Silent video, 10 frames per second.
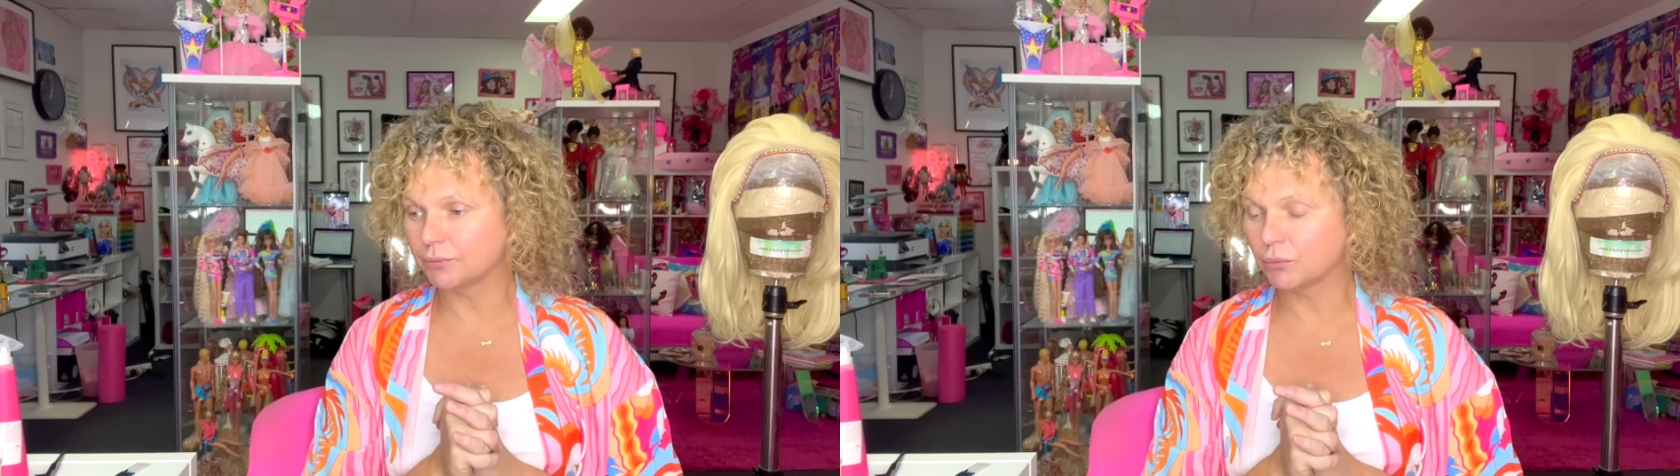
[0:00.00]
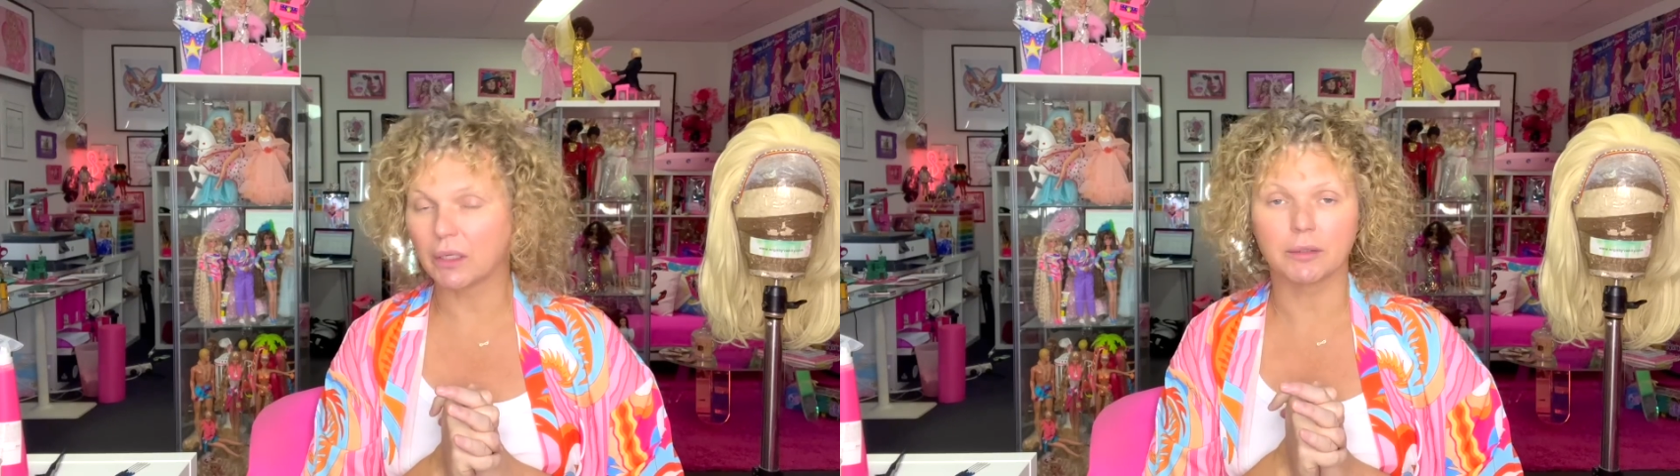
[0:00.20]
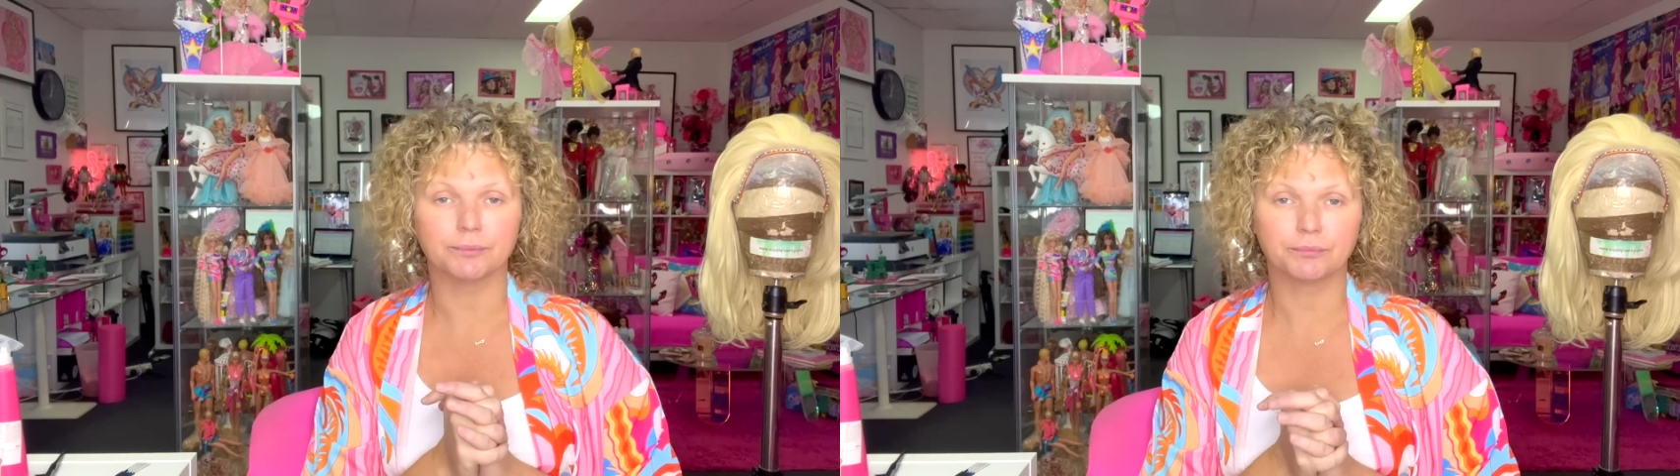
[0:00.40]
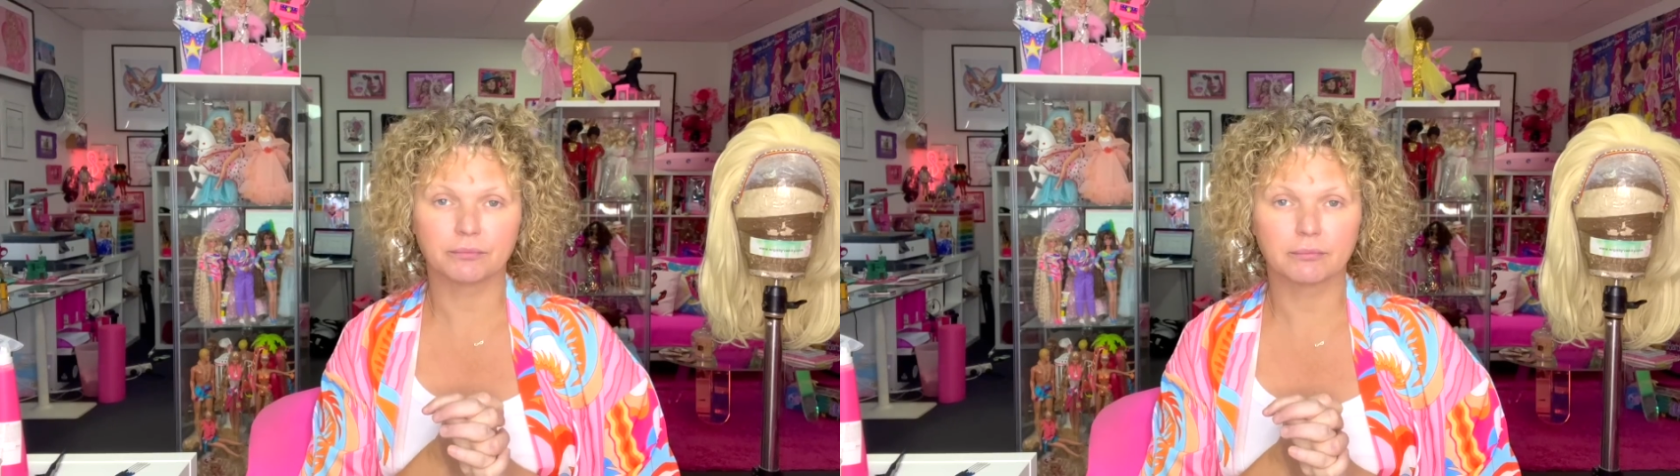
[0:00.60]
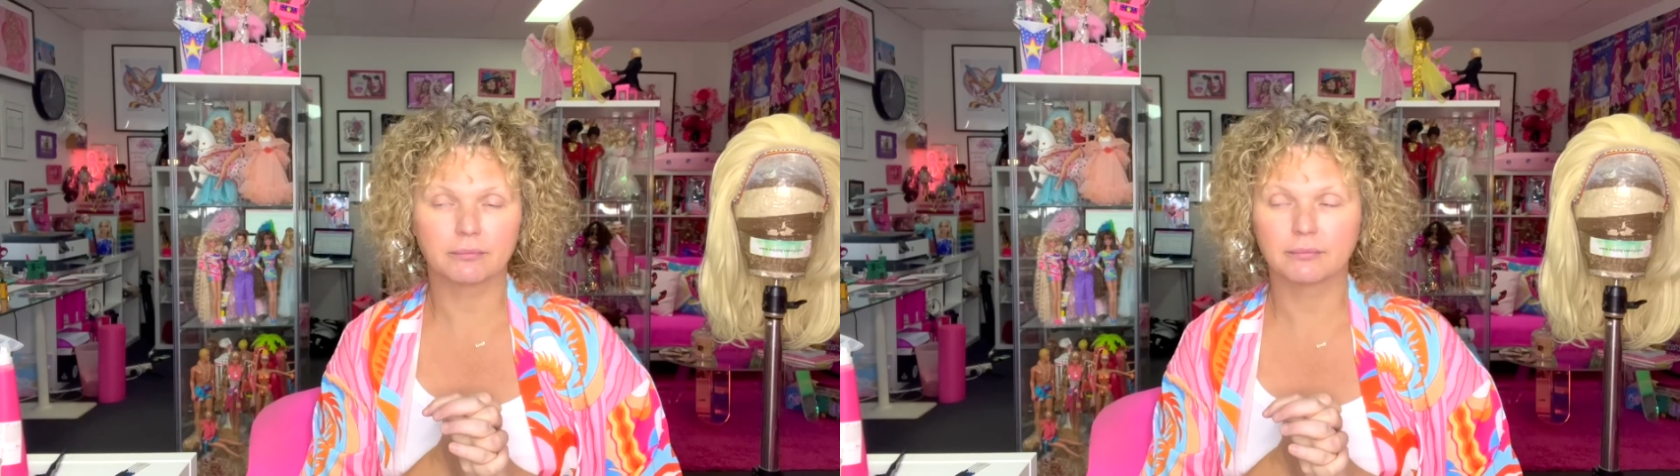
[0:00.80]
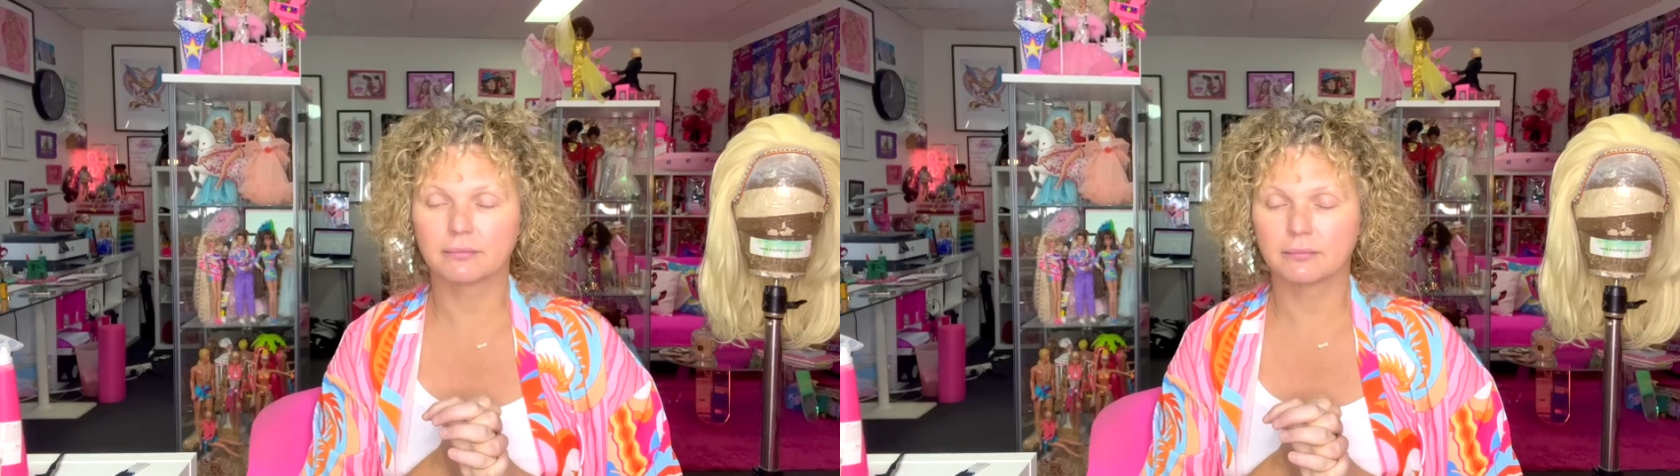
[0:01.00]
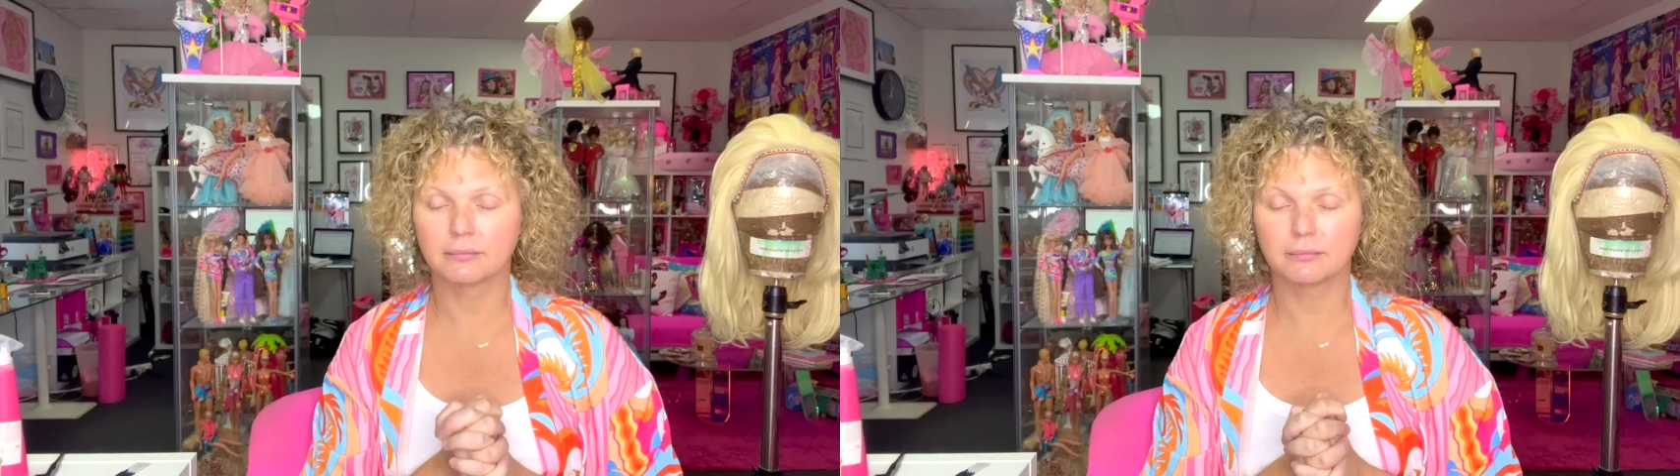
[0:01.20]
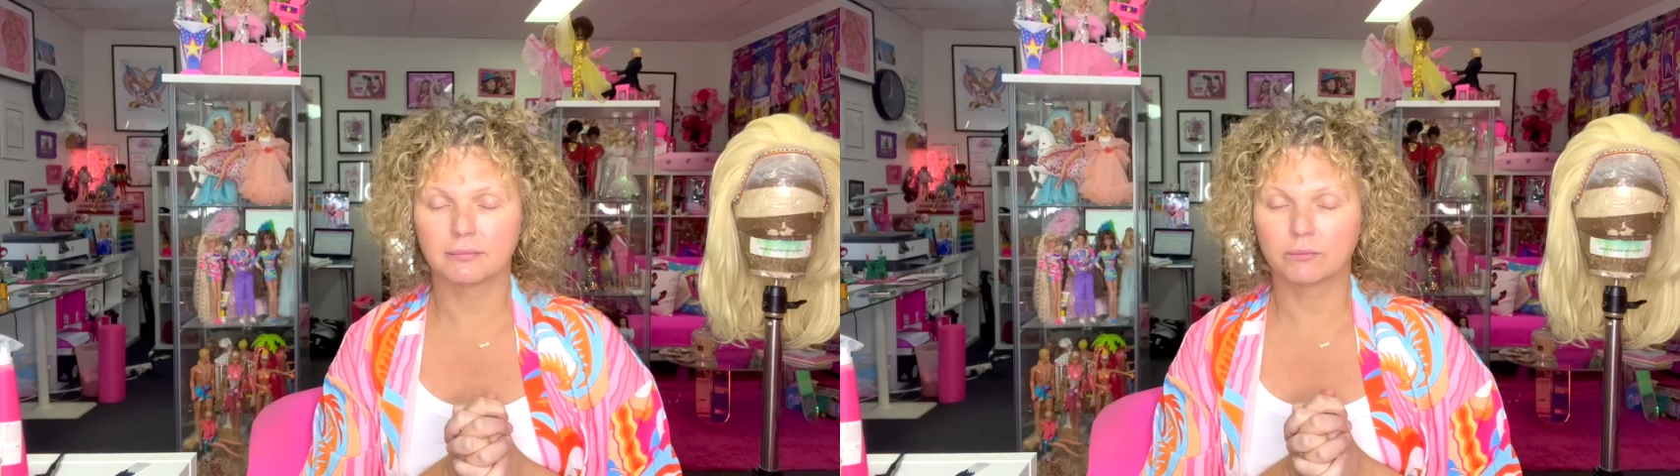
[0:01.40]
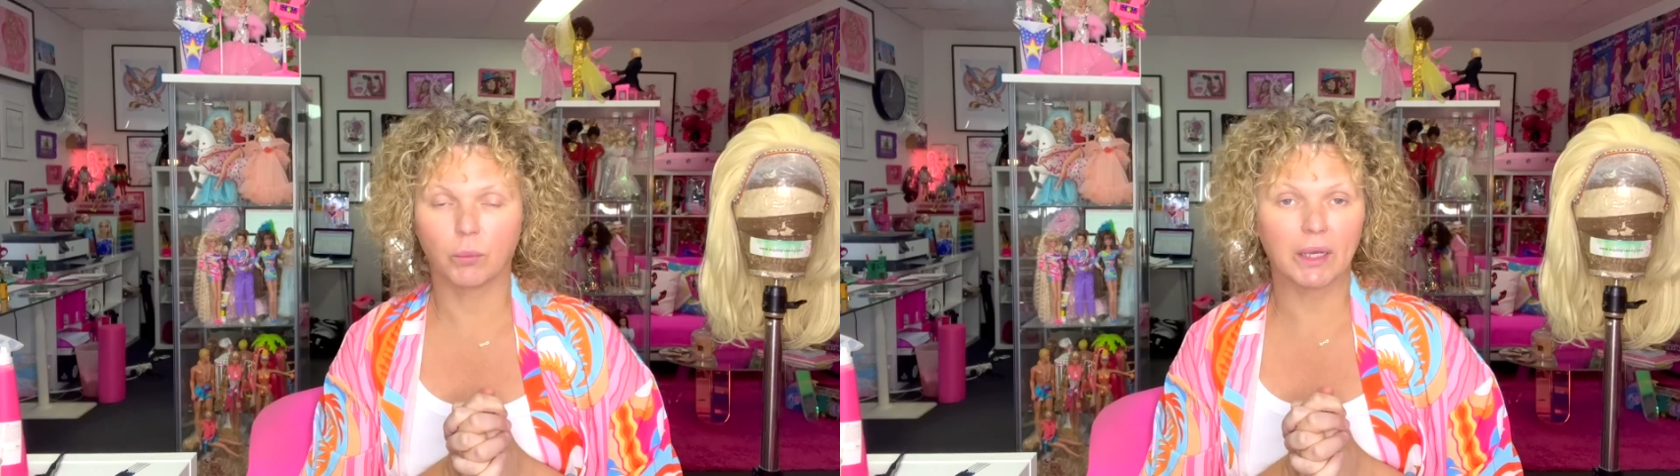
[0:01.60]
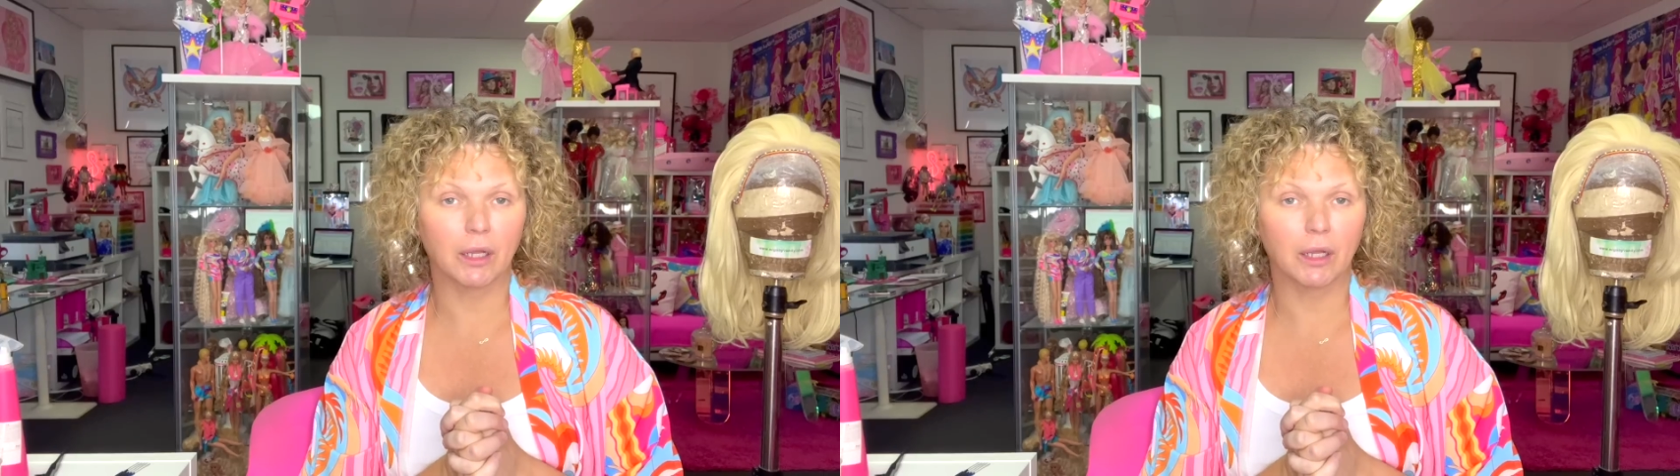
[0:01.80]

well